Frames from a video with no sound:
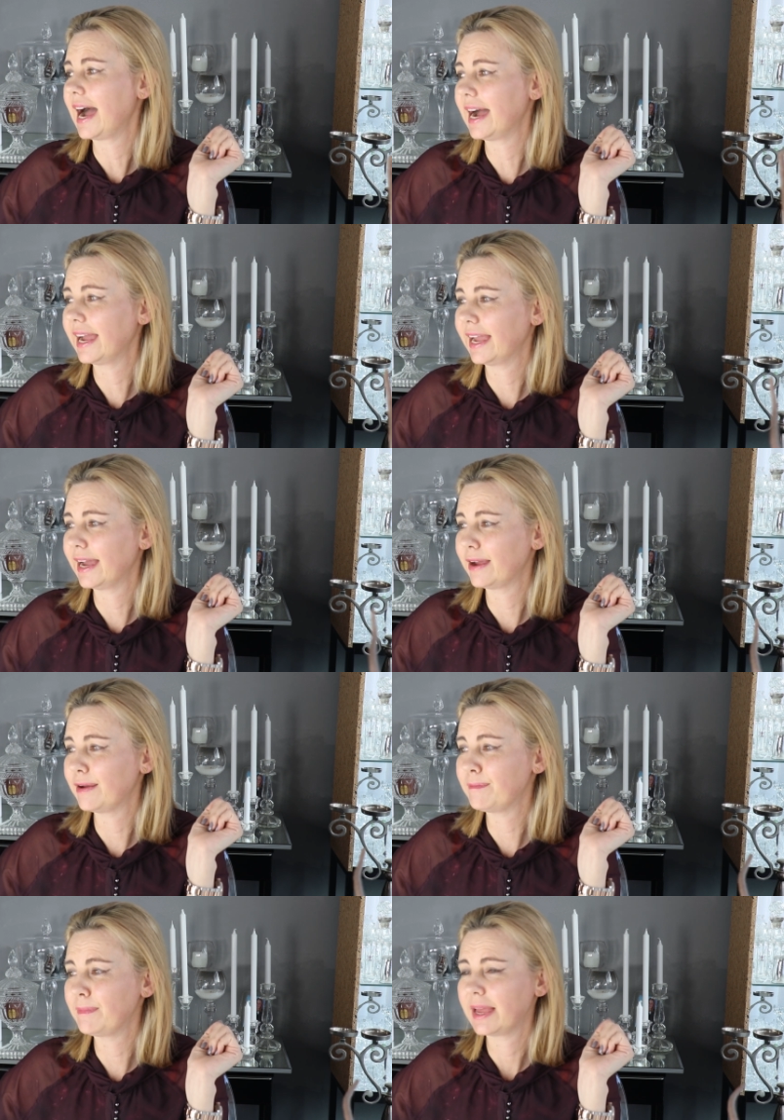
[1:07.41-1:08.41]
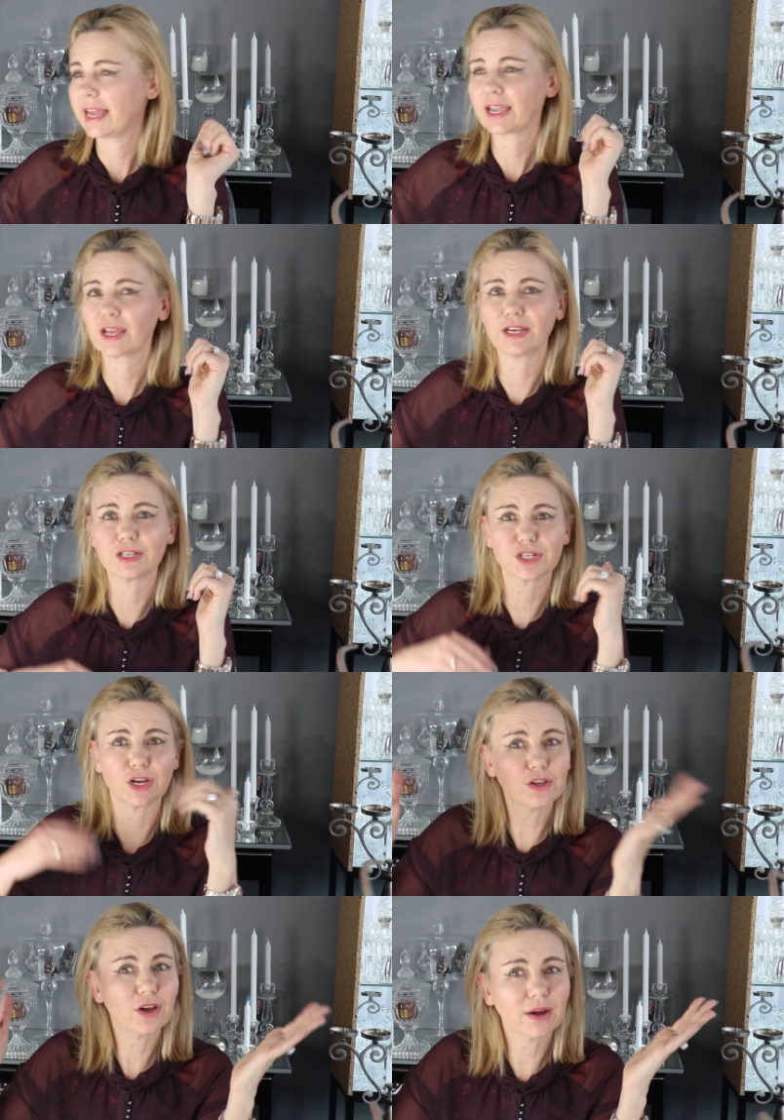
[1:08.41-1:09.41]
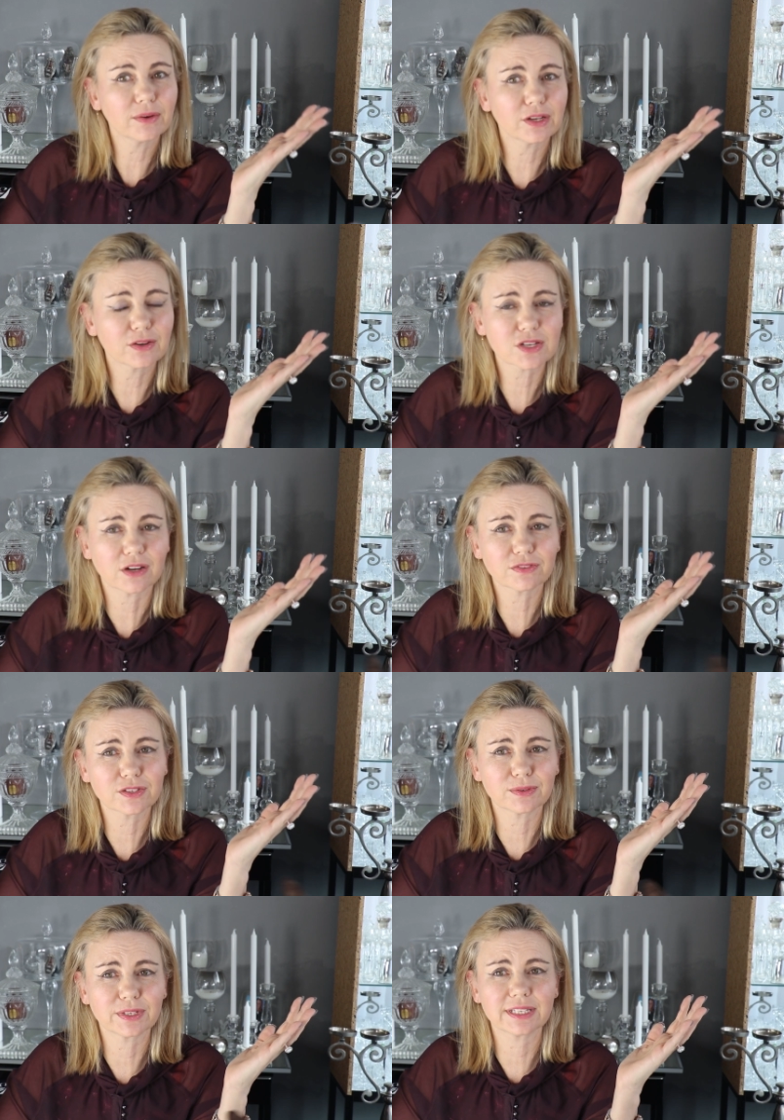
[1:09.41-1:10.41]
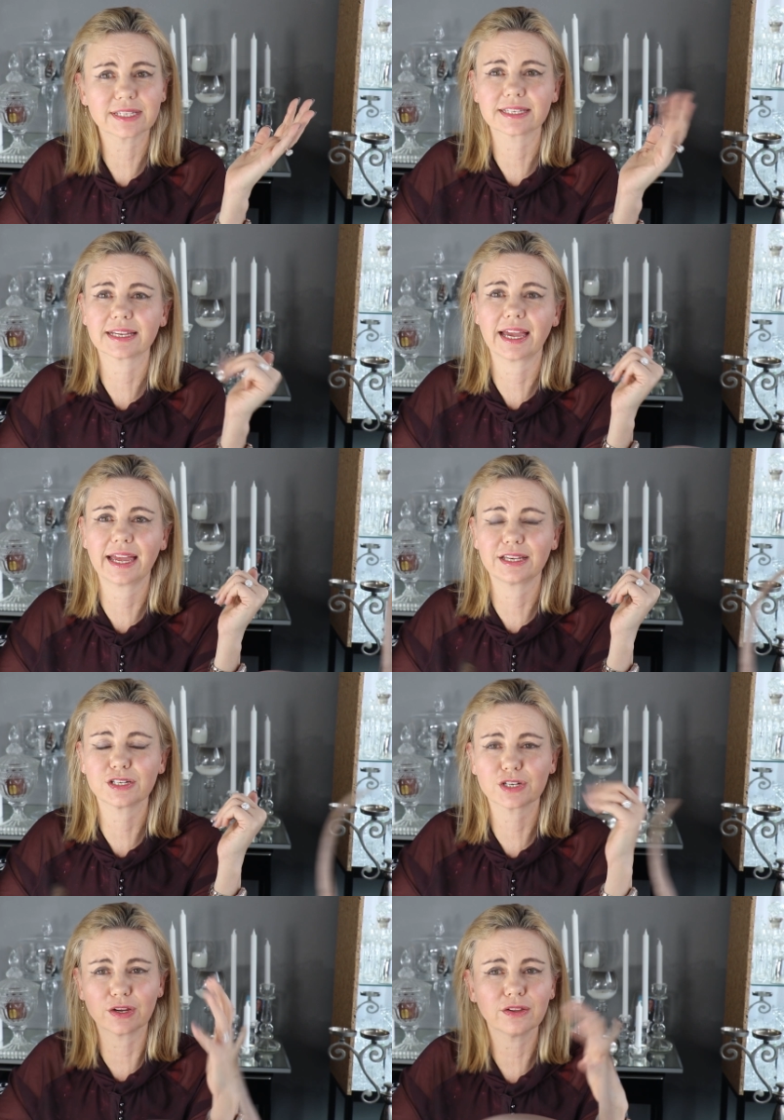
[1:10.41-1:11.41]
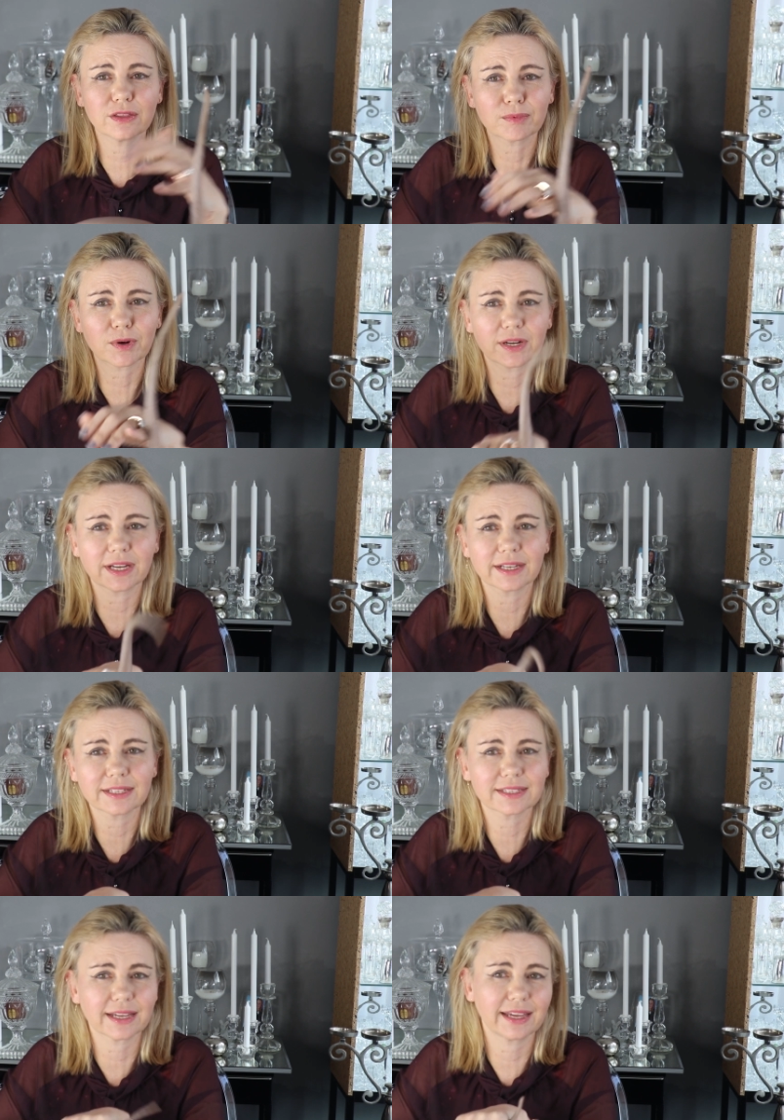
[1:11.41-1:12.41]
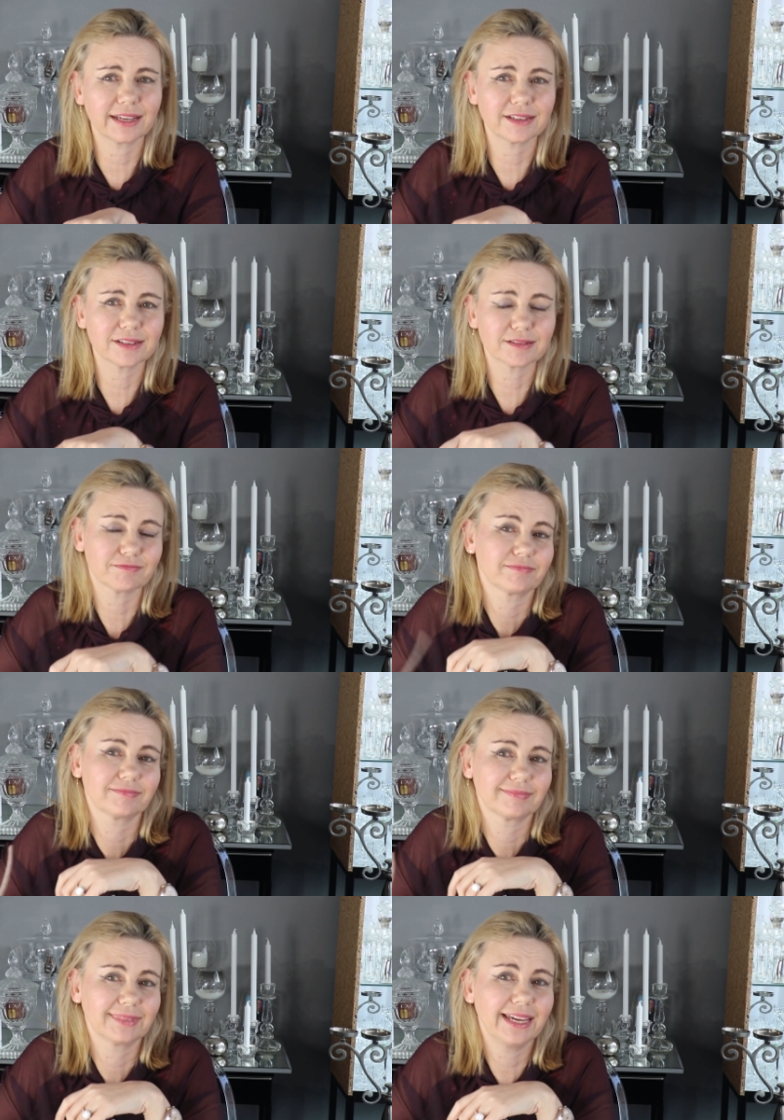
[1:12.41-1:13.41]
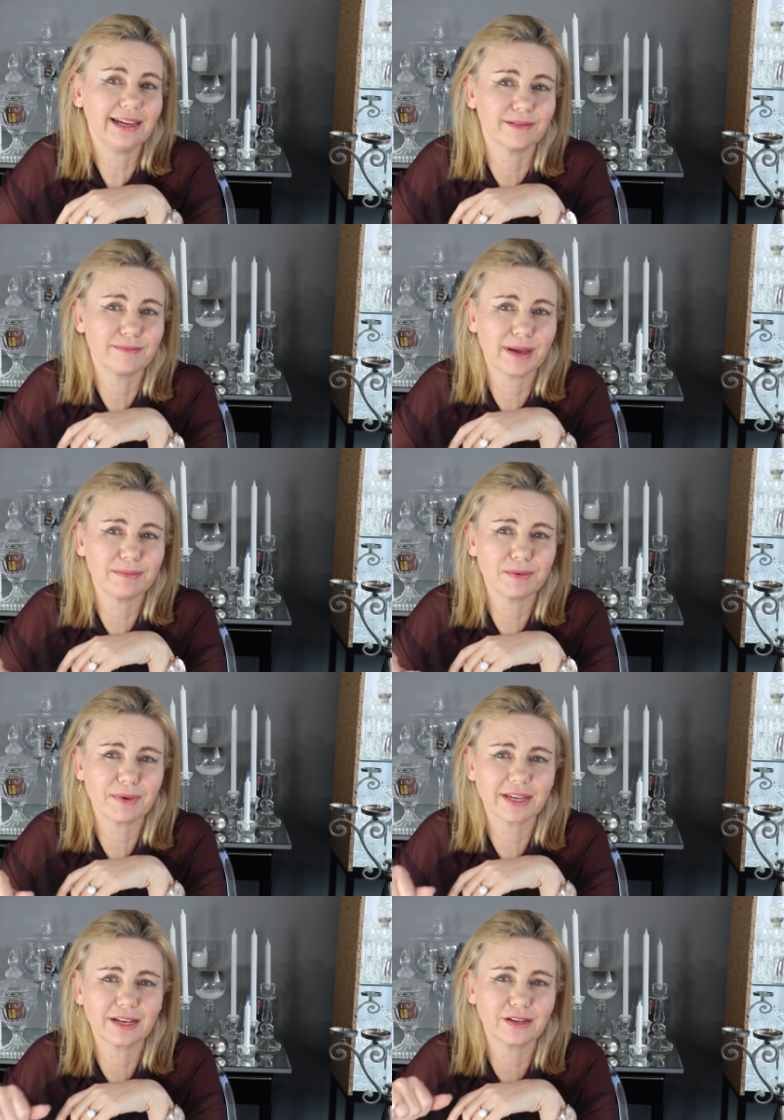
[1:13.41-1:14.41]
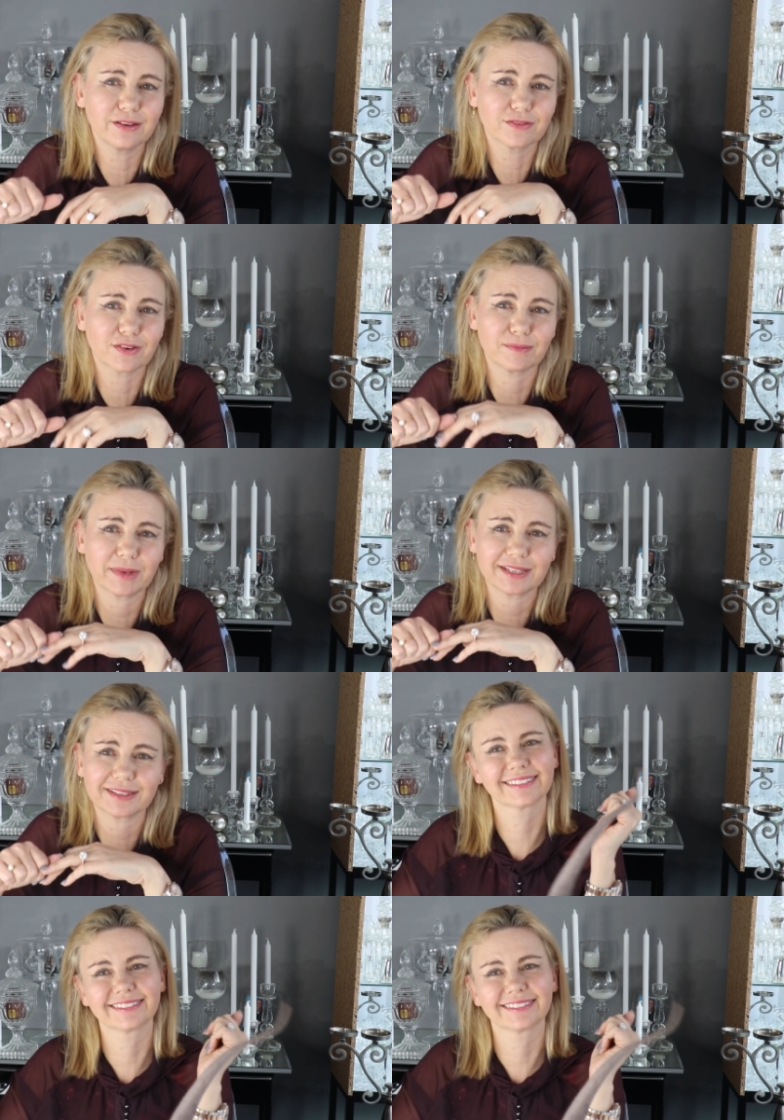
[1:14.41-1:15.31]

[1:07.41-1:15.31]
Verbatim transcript: I am going to show you how it looks afterwards and show you the product, and yeah, maybe we can learn from it.